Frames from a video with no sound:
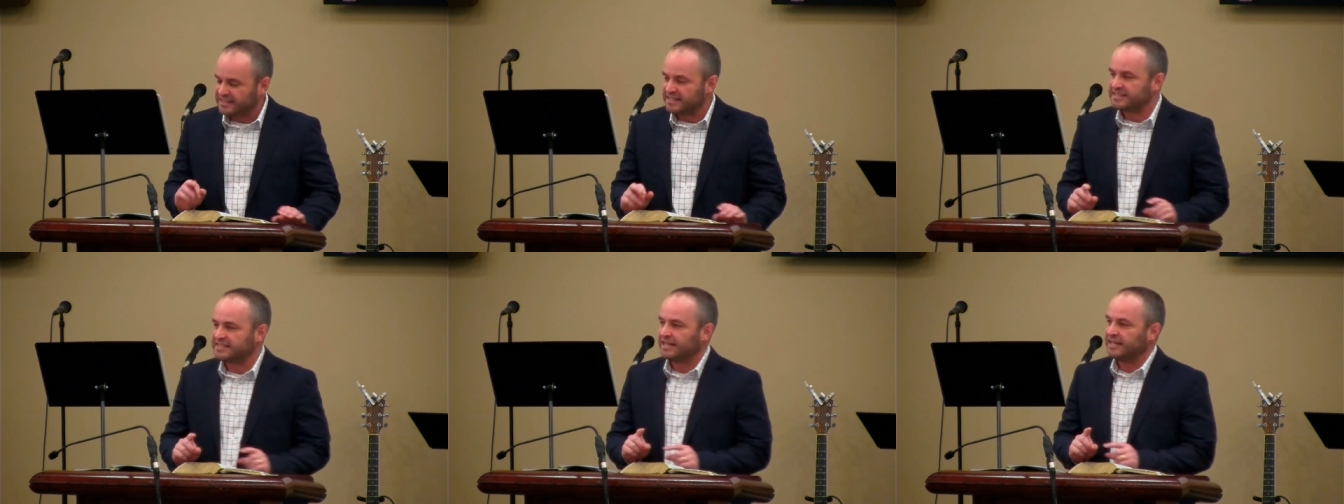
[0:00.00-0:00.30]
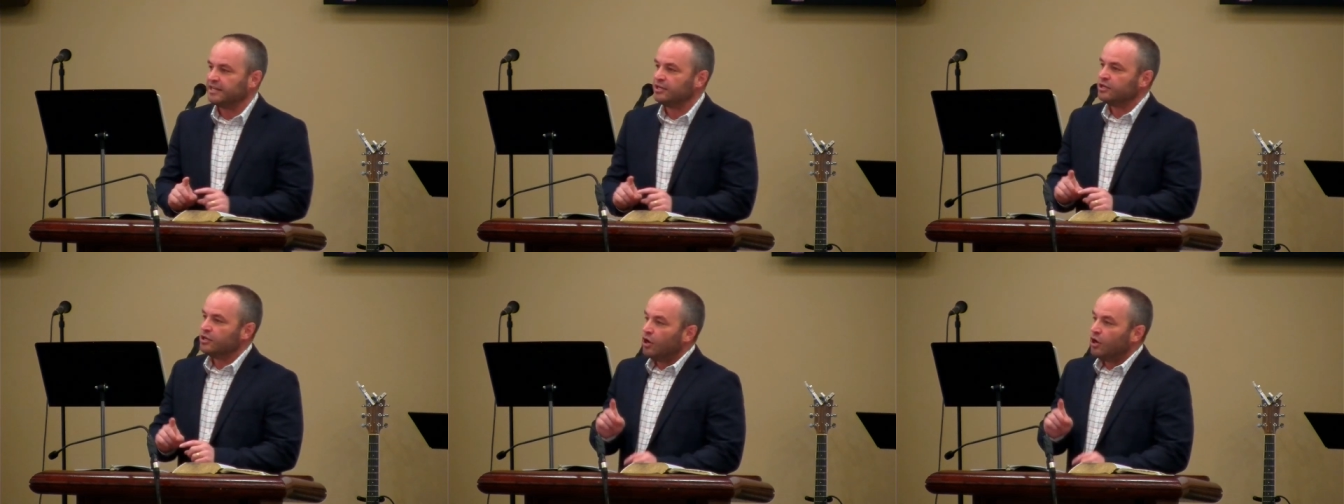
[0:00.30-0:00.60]
They
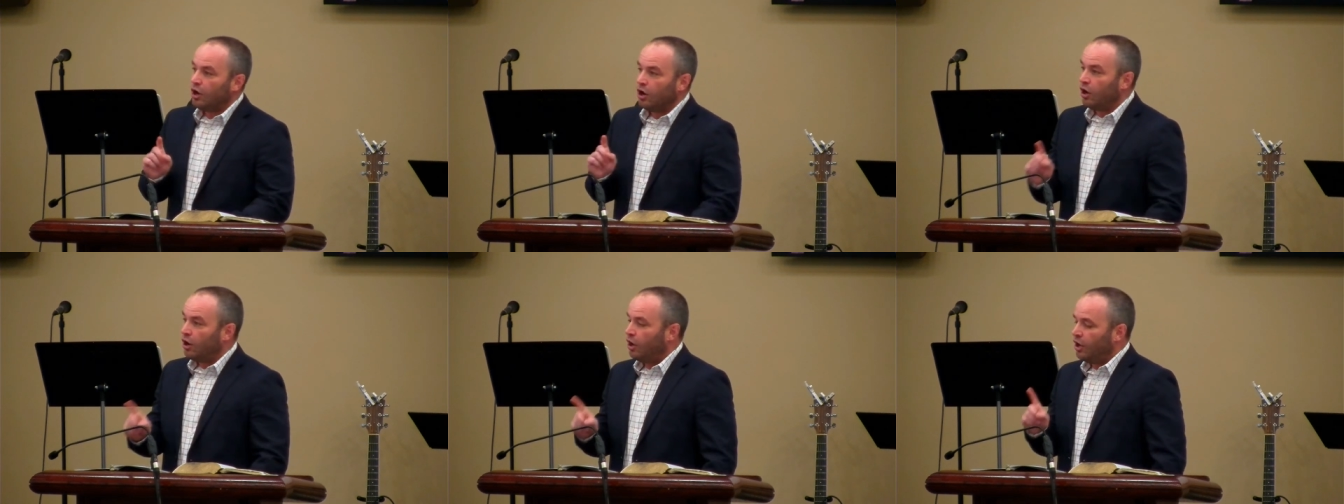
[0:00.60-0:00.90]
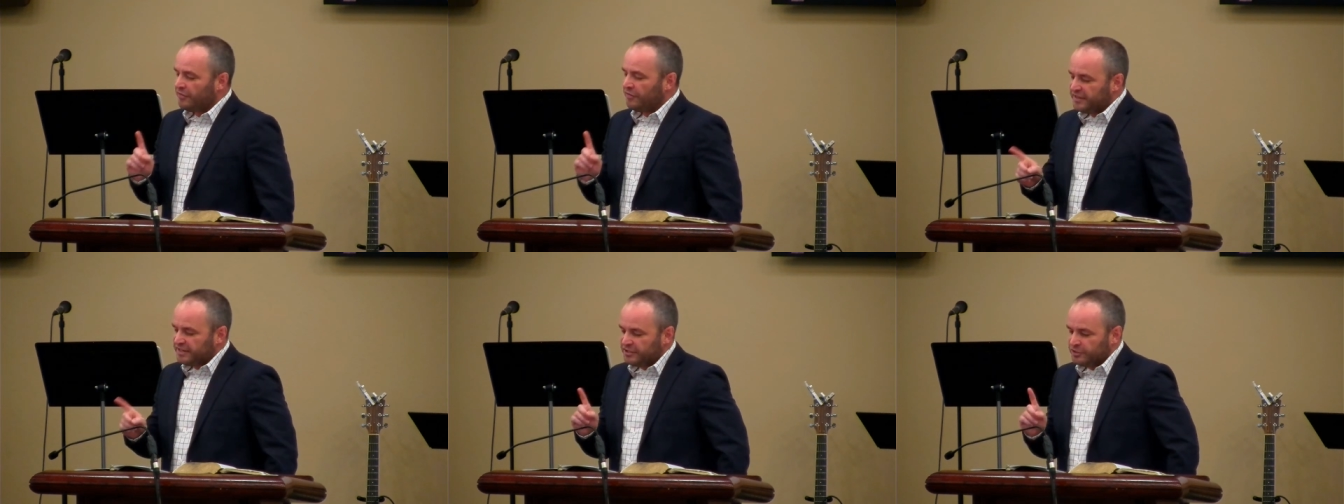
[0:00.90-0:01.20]
say,
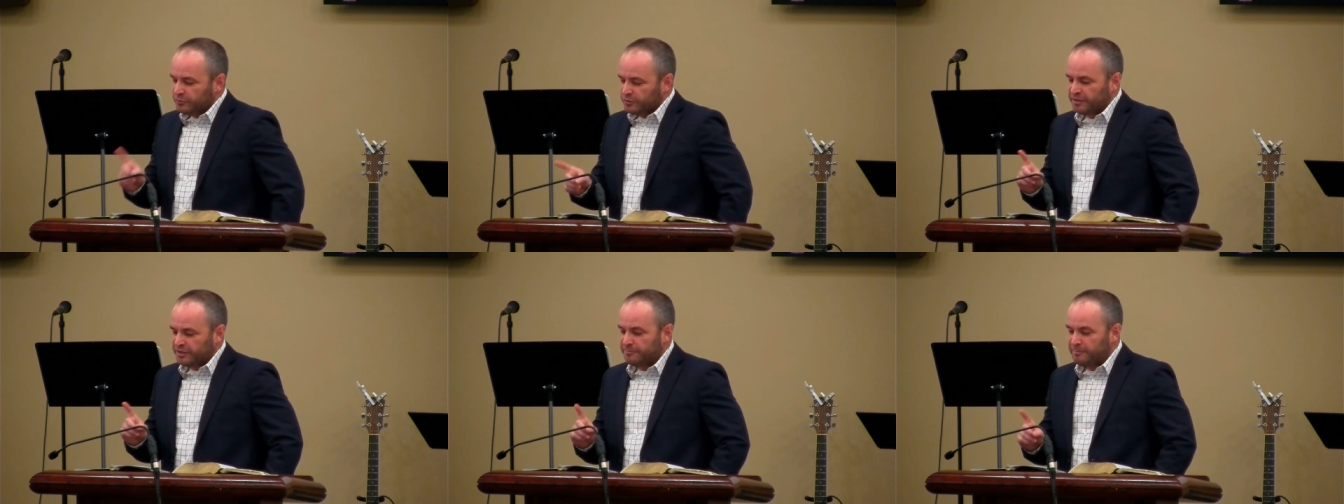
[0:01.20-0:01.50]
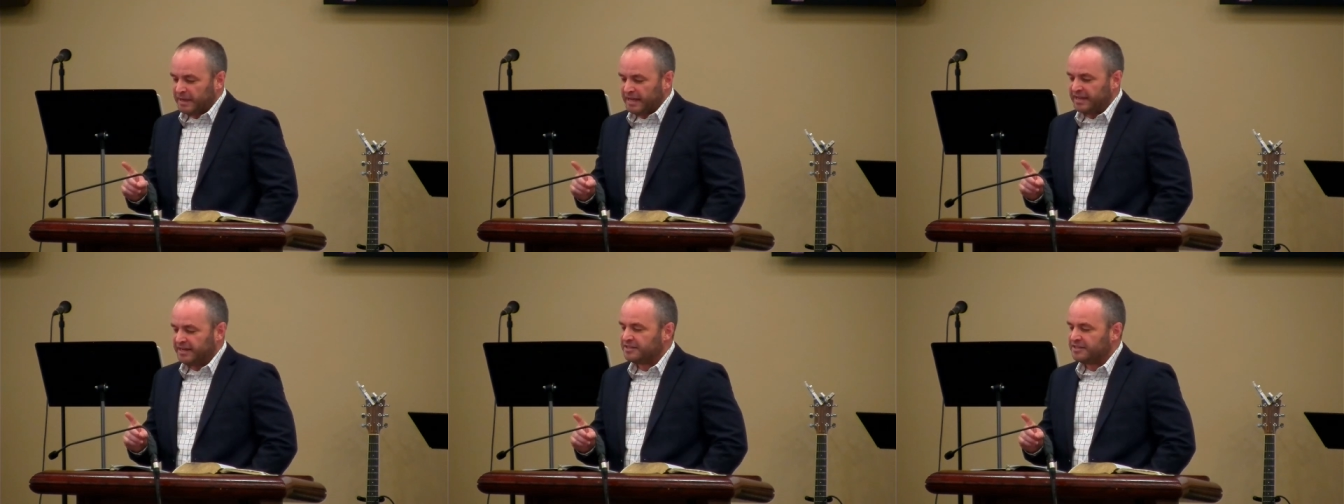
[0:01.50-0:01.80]
All that you
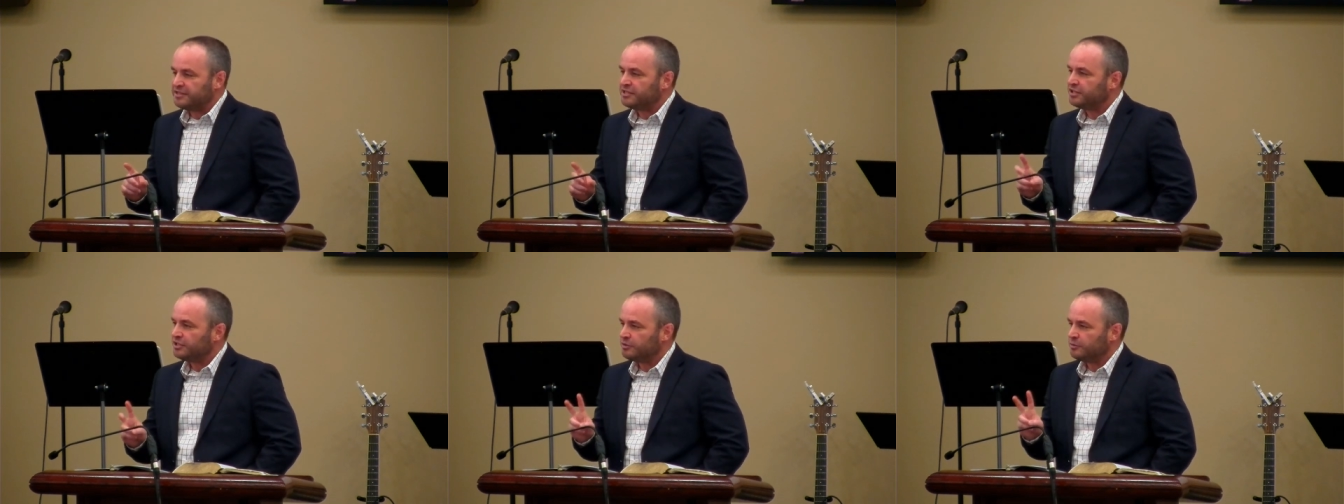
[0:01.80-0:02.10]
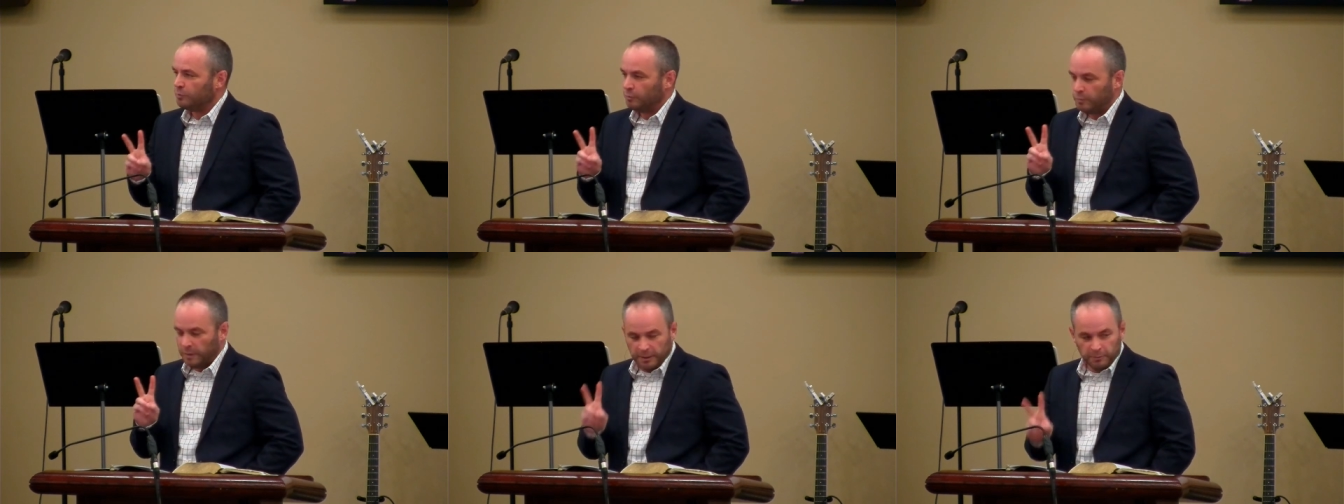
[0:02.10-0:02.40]
command,
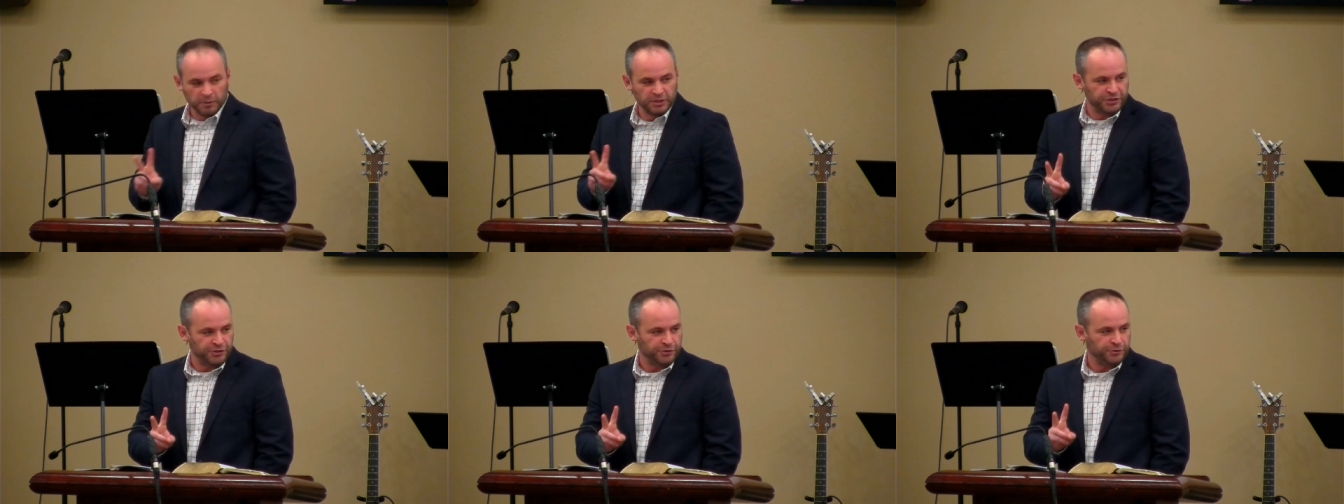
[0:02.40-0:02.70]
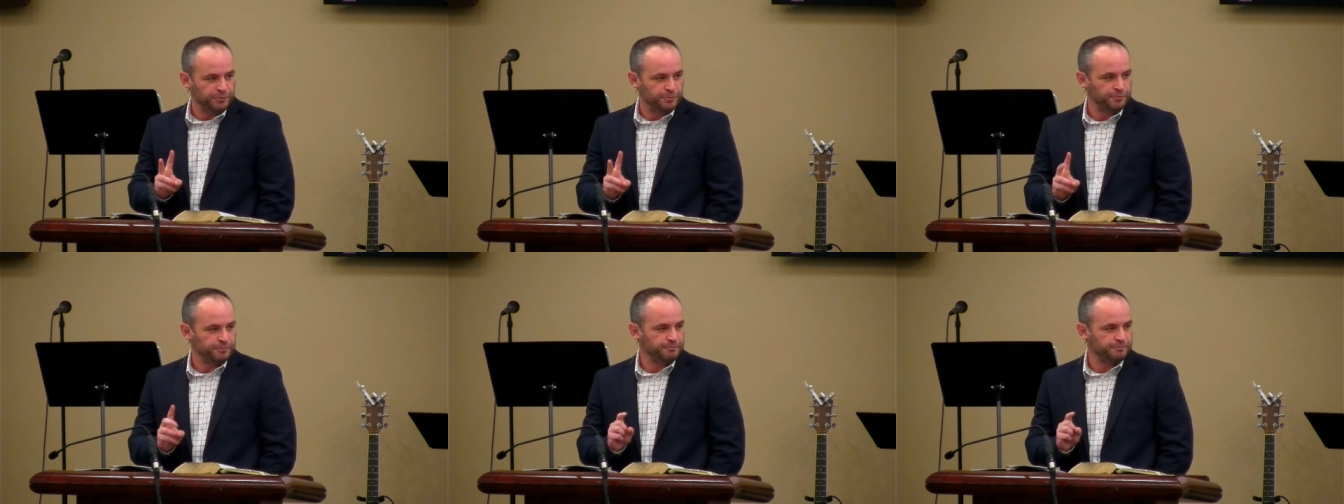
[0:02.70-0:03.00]
we will do.